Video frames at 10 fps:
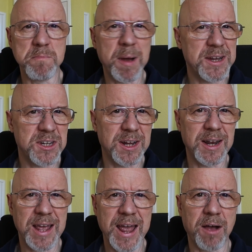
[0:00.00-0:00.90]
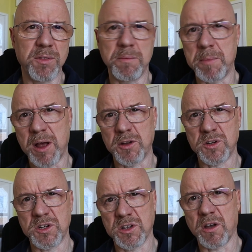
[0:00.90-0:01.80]
basically how the
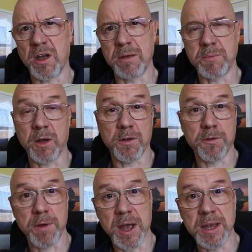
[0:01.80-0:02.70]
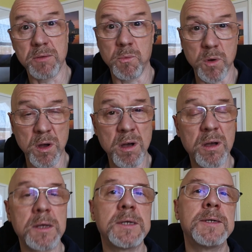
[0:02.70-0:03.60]
masks that I'm going to create
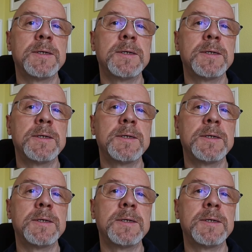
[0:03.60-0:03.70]
work.